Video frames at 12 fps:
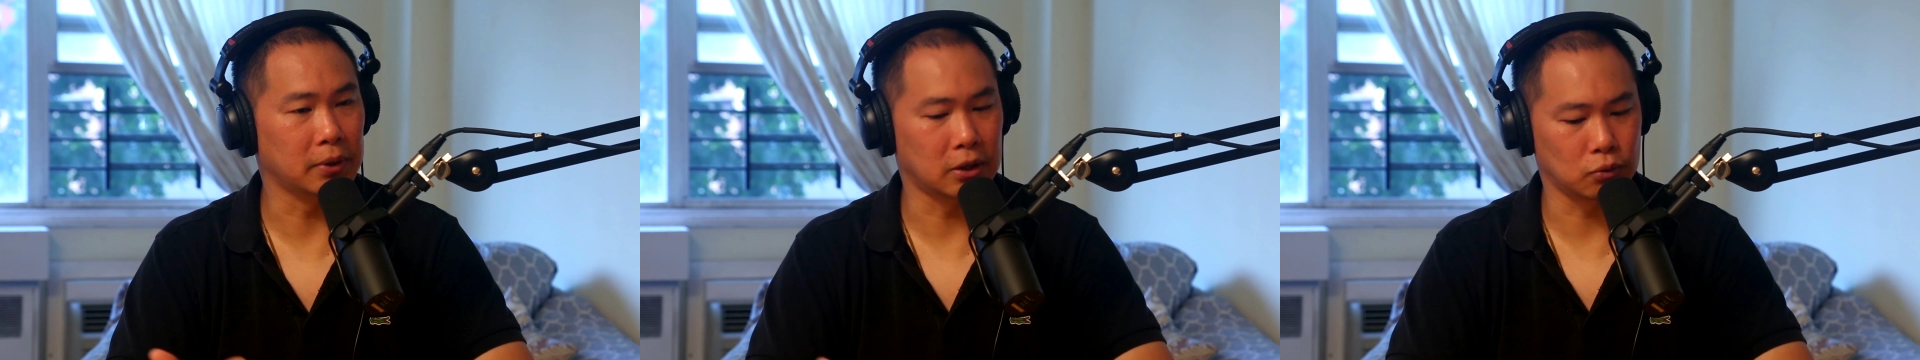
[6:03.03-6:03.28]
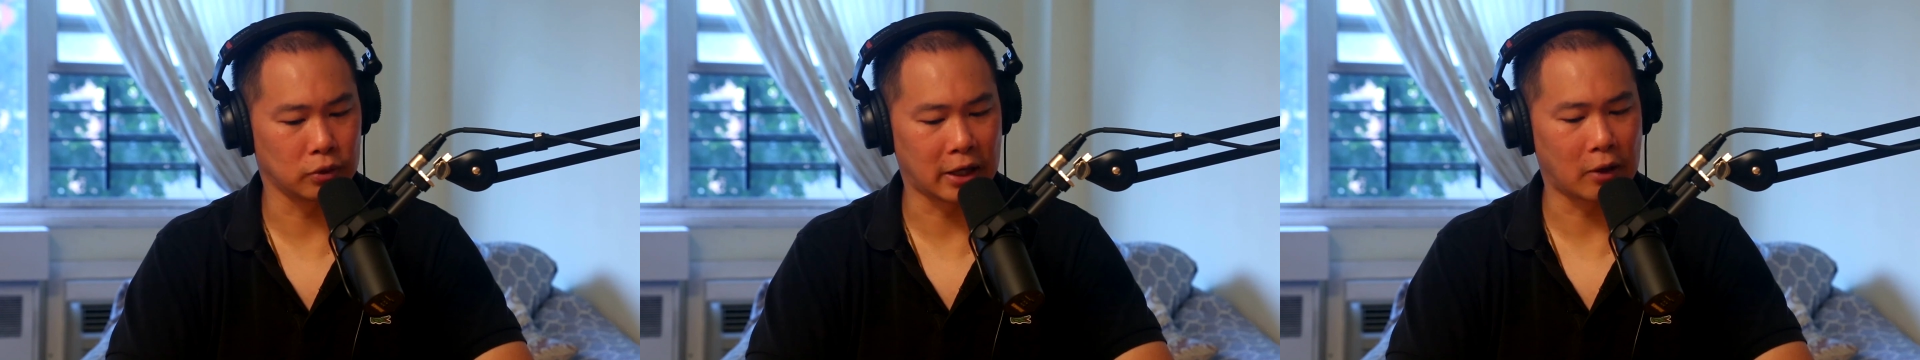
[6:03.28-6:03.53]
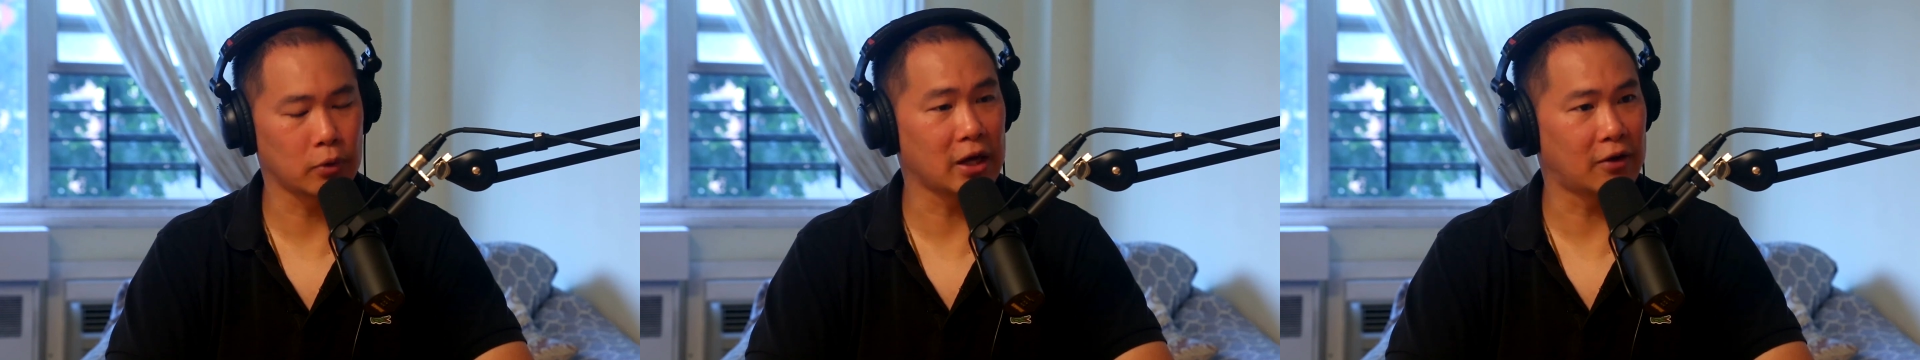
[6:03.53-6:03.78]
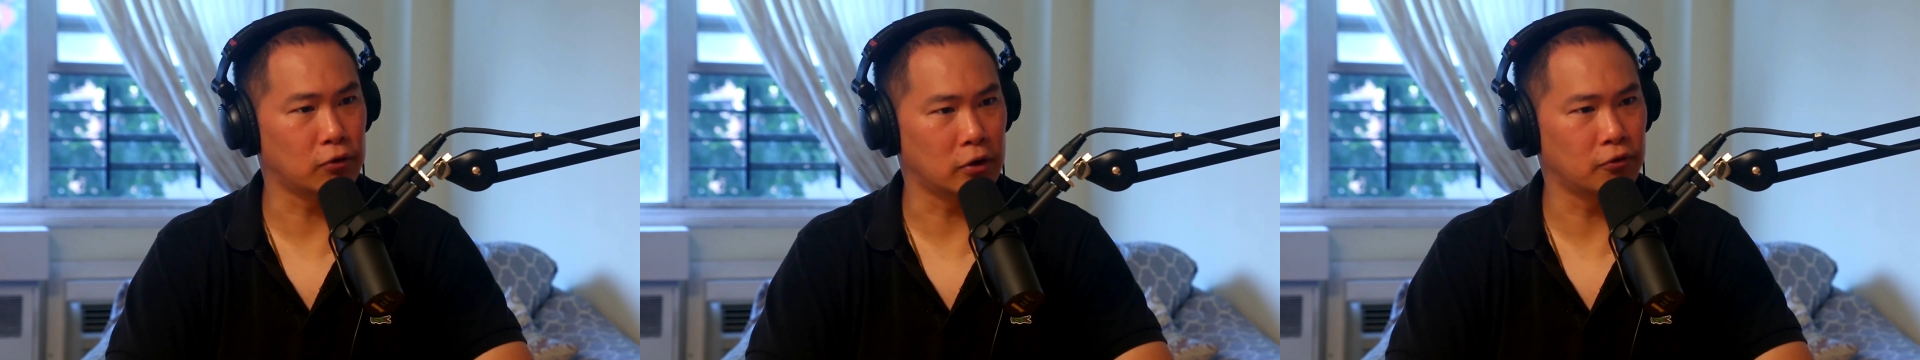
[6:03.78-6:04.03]
because we
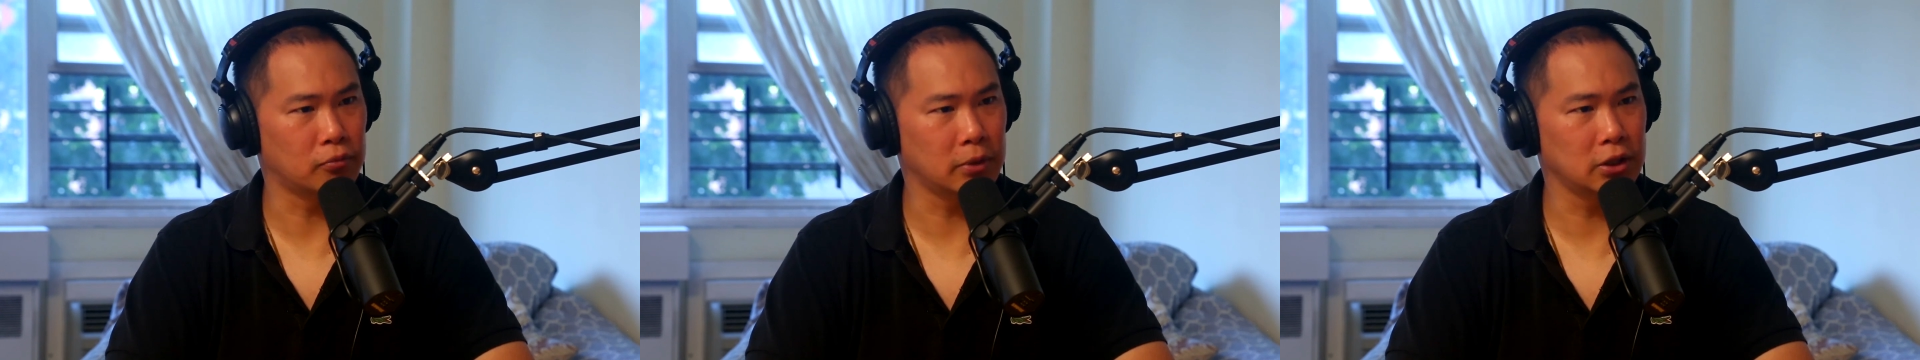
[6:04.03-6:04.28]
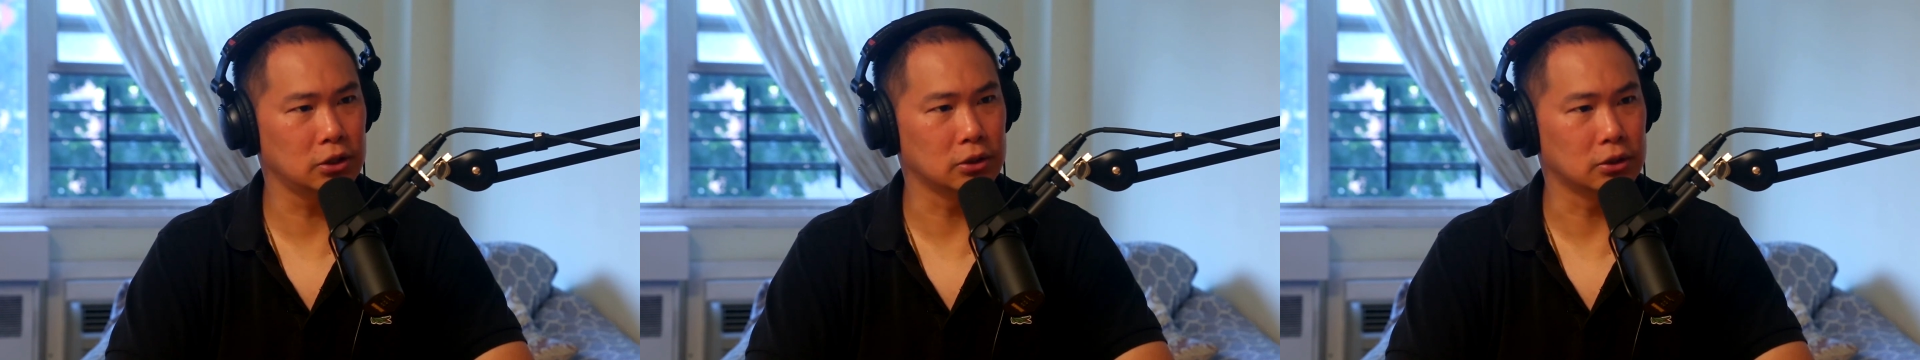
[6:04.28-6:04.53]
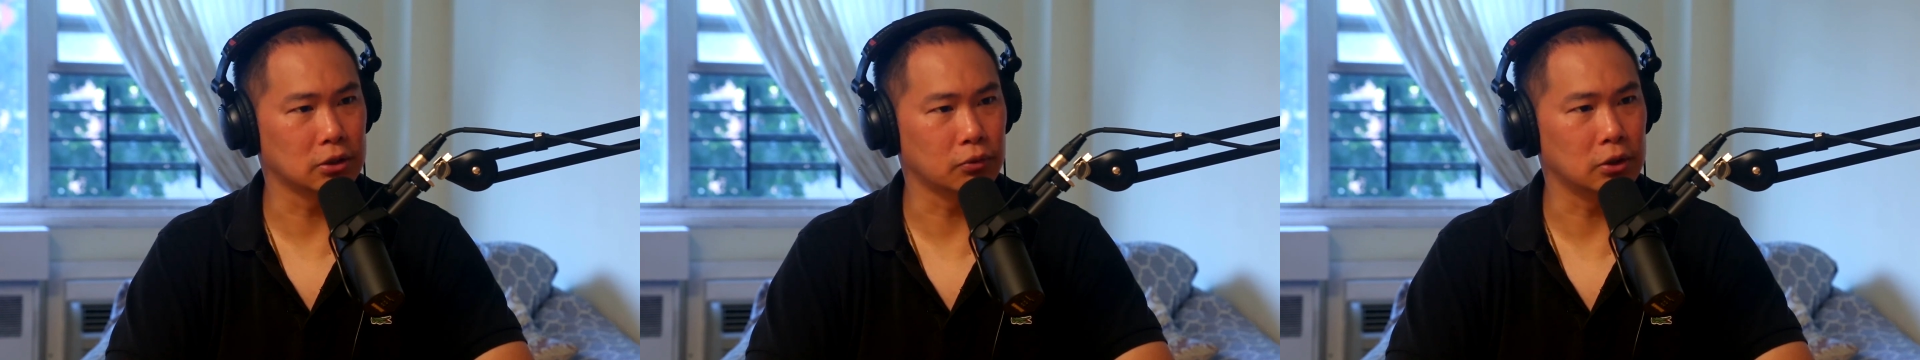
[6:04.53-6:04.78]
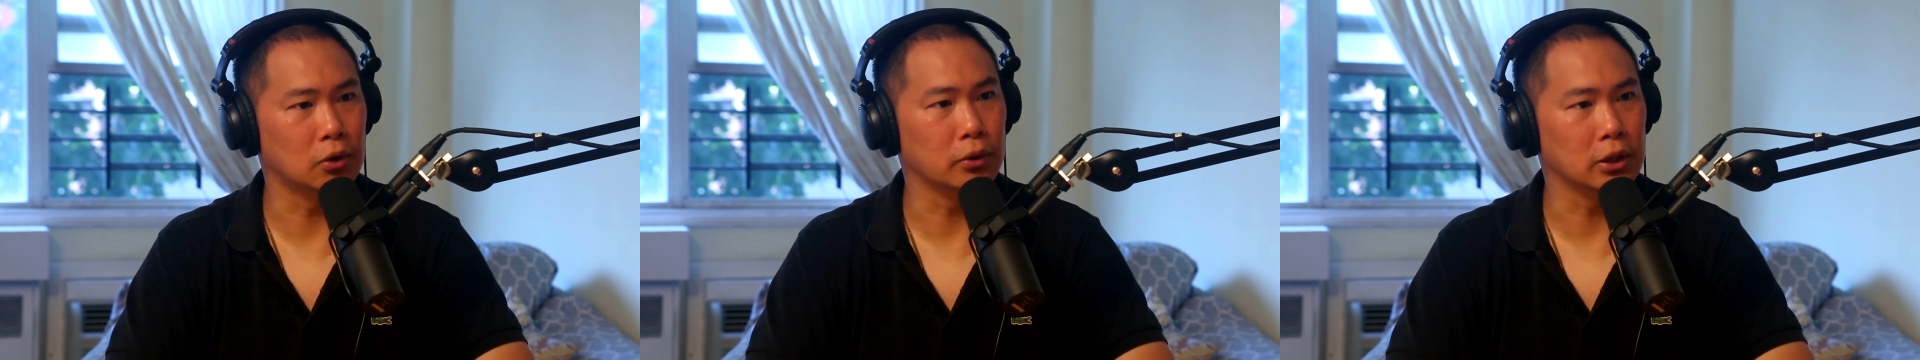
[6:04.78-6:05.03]
have your information, so
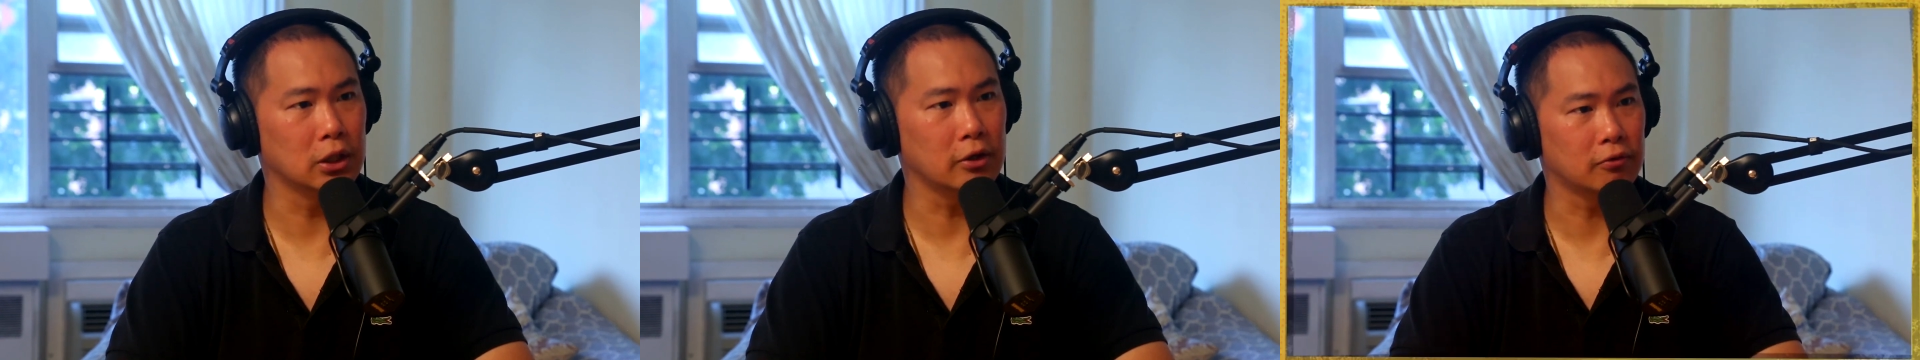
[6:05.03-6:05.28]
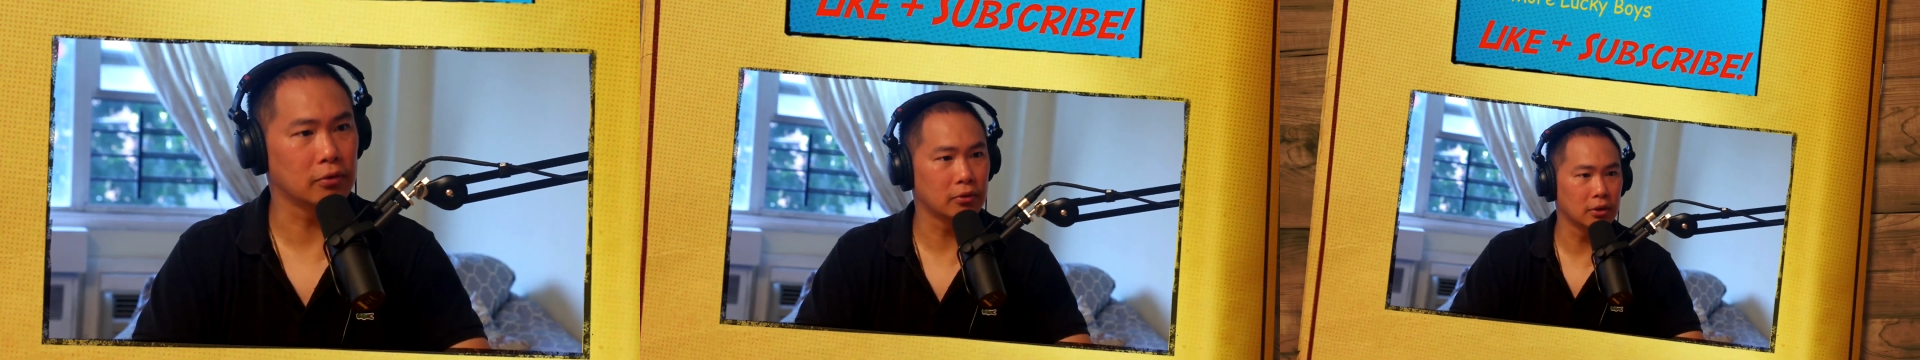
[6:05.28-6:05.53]
we know where you live.